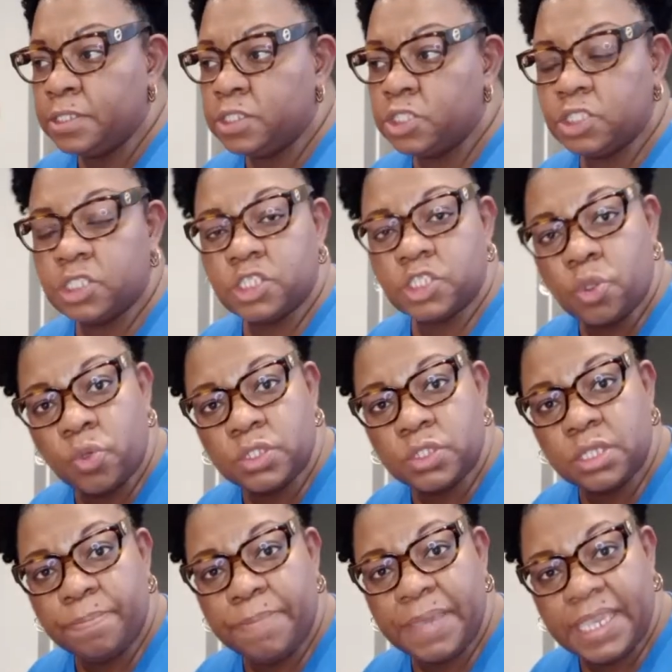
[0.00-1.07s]
So
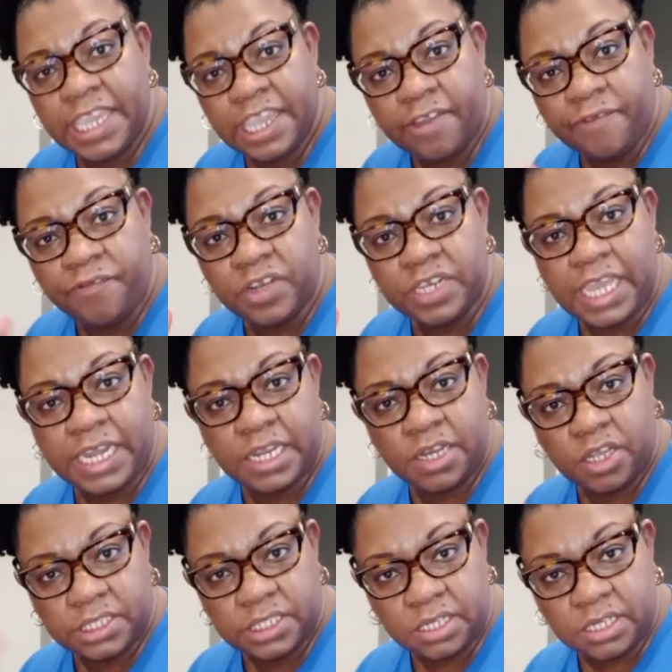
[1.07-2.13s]
to be careful that it
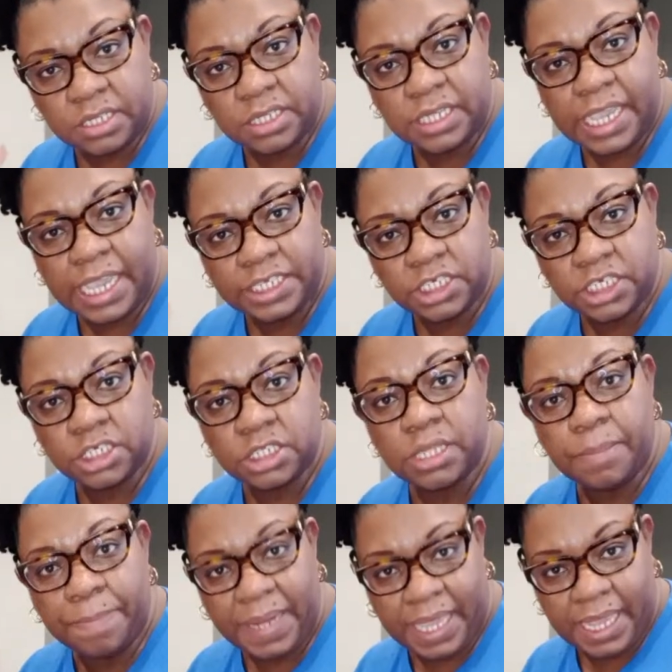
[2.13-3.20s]
doesn't catch the
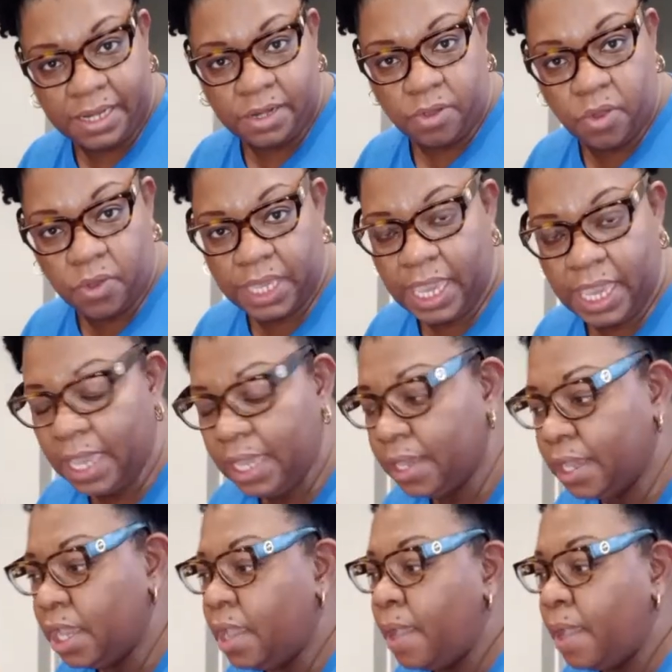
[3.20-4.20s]
blade, okay?